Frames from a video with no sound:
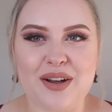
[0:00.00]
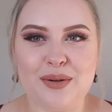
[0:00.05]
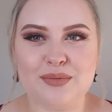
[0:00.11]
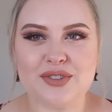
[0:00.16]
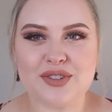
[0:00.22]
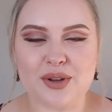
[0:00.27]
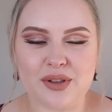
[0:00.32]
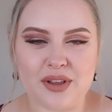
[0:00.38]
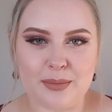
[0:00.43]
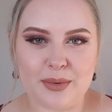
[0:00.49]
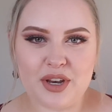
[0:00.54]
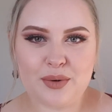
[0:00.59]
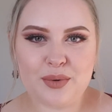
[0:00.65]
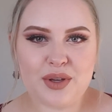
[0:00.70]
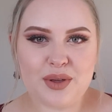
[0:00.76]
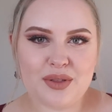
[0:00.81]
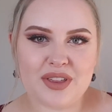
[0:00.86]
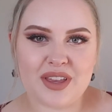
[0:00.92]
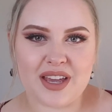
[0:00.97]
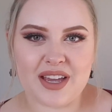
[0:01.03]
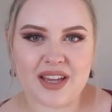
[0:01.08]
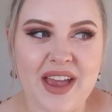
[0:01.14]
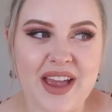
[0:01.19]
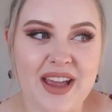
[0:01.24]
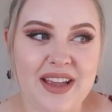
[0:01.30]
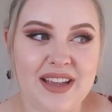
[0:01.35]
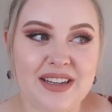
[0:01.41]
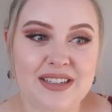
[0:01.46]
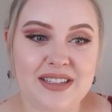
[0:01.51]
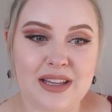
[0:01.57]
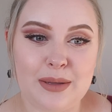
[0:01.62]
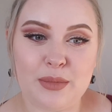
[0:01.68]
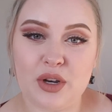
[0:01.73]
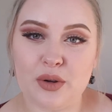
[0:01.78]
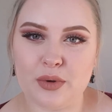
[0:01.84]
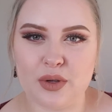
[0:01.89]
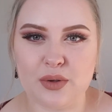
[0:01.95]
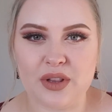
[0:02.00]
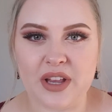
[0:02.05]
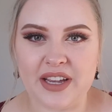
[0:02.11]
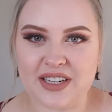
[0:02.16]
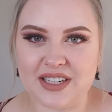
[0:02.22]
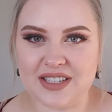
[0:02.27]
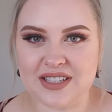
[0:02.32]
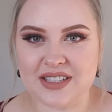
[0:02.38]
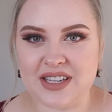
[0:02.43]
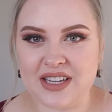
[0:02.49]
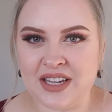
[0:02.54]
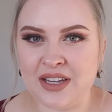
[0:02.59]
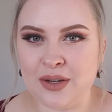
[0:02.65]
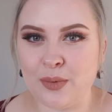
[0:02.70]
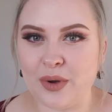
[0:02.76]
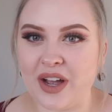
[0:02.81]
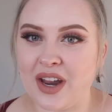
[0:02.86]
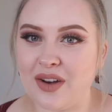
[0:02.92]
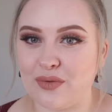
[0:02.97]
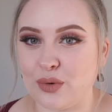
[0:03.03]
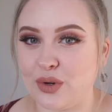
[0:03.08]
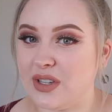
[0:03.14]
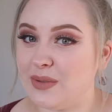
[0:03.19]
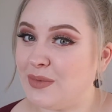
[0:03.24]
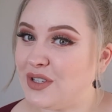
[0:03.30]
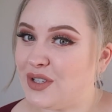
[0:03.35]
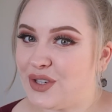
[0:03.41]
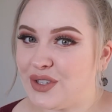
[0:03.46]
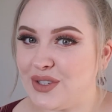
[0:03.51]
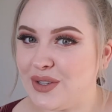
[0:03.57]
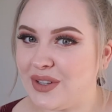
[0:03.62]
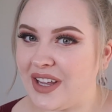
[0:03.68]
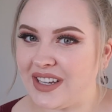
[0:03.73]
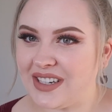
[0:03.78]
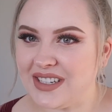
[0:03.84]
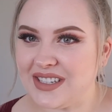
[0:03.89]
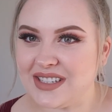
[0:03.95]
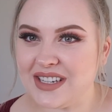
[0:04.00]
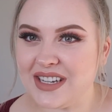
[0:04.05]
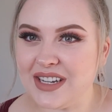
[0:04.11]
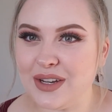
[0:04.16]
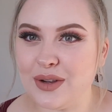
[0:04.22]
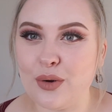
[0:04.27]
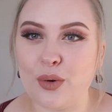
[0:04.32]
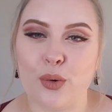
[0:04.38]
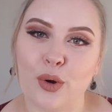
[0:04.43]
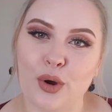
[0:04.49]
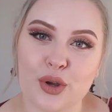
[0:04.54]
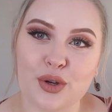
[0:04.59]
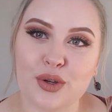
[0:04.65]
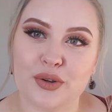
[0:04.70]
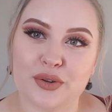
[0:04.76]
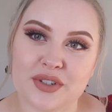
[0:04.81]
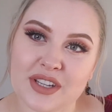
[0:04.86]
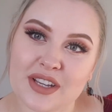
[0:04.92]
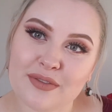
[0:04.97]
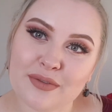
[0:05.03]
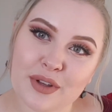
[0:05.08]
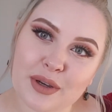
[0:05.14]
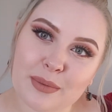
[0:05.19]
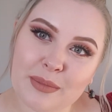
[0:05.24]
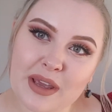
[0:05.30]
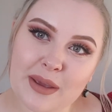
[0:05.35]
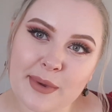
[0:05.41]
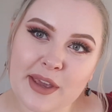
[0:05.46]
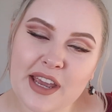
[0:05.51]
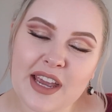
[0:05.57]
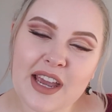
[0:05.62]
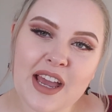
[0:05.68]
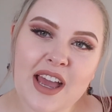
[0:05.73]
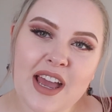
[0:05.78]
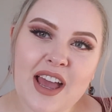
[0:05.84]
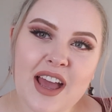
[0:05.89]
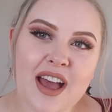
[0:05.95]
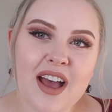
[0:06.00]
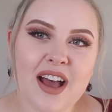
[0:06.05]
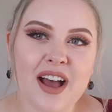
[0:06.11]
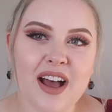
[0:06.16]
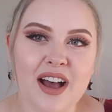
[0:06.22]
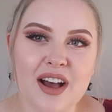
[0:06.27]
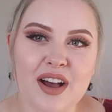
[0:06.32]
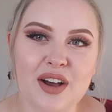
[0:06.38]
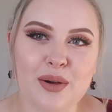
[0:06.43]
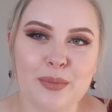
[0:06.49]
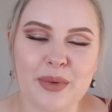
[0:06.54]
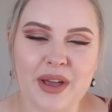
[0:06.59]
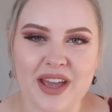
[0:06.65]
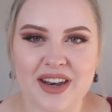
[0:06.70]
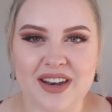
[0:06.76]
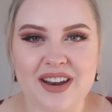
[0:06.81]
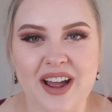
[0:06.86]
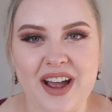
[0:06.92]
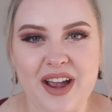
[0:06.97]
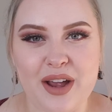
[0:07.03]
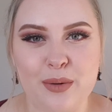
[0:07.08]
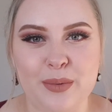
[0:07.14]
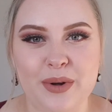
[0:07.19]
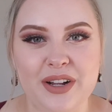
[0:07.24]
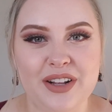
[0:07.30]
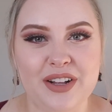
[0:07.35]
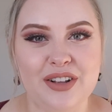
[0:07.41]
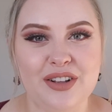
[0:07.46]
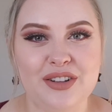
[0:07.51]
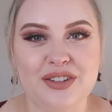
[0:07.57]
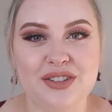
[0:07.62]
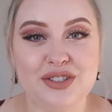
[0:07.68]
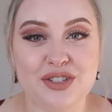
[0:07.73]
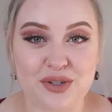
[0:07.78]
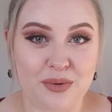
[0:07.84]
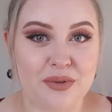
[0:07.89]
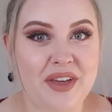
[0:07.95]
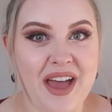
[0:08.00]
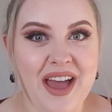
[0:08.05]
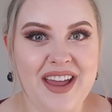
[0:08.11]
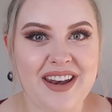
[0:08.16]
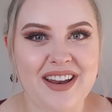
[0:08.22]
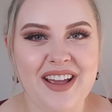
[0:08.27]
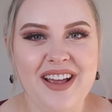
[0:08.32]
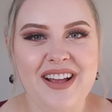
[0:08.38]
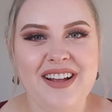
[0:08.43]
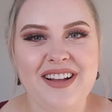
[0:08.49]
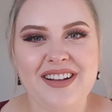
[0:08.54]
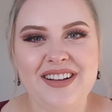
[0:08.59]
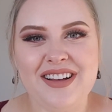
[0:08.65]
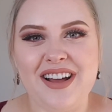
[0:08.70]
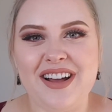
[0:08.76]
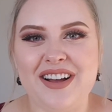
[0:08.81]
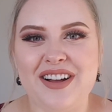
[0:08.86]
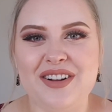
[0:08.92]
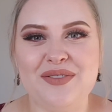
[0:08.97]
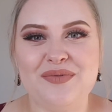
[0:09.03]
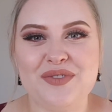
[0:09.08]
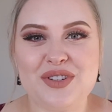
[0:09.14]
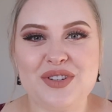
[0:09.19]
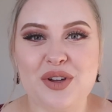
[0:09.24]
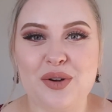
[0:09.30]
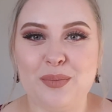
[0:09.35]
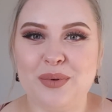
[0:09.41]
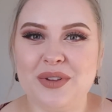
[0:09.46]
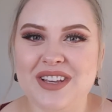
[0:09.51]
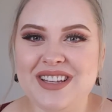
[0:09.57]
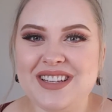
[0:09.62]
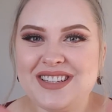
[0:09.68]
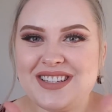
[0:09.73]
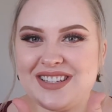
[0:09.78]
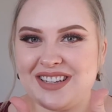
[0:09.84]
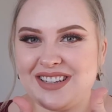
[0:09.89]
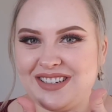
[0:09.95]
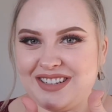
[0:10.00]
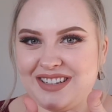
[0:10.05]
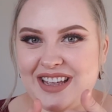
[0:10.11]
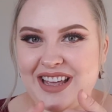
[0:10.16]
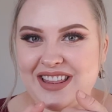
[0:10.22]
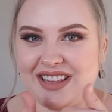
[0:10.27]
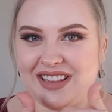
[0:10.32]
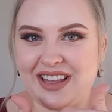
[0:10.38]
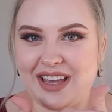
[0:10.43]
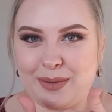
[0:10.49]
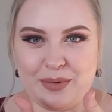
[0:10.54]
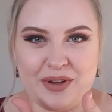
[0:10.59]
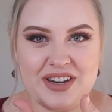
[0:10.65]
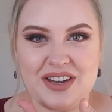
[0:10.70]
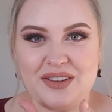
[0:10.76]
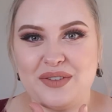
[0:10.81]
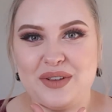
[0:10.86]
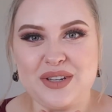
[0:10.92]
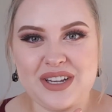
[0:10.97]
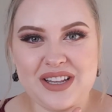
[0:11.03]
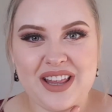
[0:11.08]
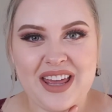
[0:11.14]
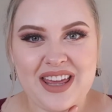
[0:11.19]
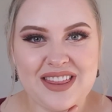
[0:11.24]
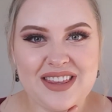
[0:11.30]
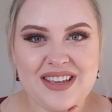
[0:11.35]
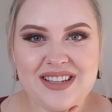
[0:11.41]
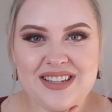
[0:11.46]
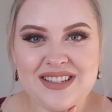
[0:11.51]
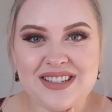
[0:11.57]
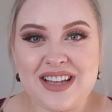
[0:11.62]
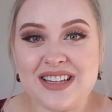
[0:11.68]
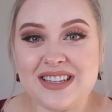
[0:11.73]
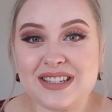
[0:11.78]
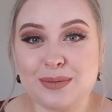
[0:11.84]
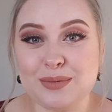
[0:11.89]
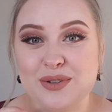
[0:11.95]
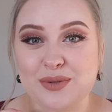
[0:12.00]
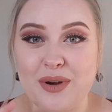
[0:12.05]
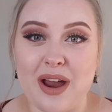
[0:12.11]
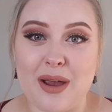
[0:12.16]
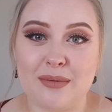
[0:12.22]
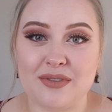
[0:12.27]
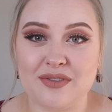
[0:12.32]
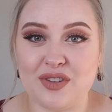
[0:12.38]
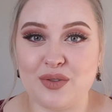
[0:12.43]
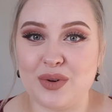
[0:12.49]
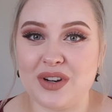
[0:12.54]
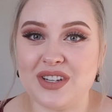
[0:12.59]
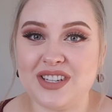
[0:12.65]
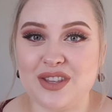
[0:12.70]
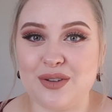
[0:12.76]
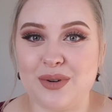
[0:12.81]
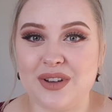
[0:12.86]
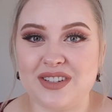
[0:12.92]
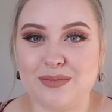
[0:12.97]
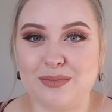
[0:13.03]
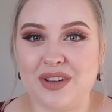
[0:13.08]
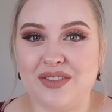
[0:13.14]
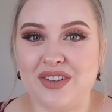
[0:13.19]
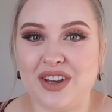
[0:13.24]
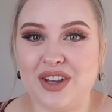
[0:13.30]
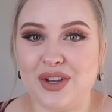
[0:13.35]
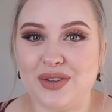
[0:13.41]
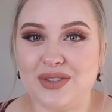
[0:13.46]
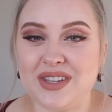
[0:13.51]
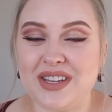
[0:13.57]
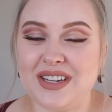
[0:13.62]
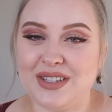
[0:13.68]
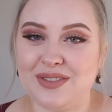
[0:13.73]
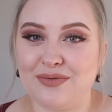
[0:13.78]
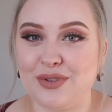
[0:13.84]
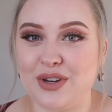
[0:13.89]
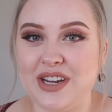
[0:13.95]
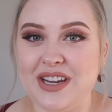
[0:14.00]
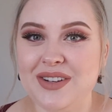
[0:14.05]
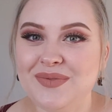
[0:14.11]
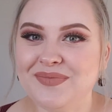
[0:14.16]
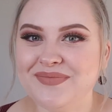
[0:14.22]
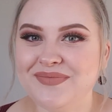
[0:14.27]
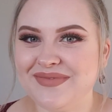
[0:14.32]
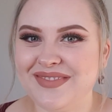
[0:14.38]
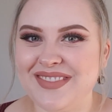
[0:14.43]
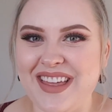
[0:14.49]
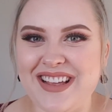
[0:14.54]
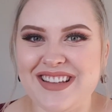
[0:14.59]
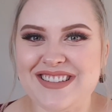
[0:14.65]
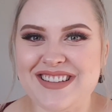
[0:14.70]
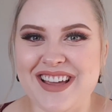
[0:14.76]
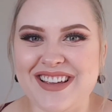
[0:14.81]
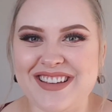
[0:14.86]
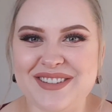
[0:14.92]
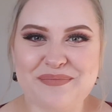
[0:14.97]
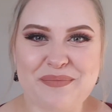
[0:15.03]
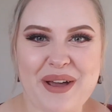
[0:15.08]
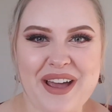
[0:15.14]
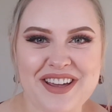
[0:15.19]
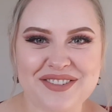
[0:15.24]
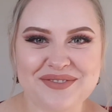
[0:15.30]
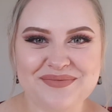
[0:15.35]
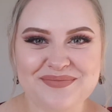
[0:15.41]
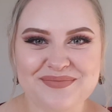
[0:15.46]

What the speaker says: So let me know what you think and let me know what you'd like to see, what kind of Christmas looks you'd like to see, or a New Year's Eve look maybe, and I will do that. So please hit the like button if you did like this and subscribe if you want to see the rest of my videos. It is free. Thanks guys. Bye.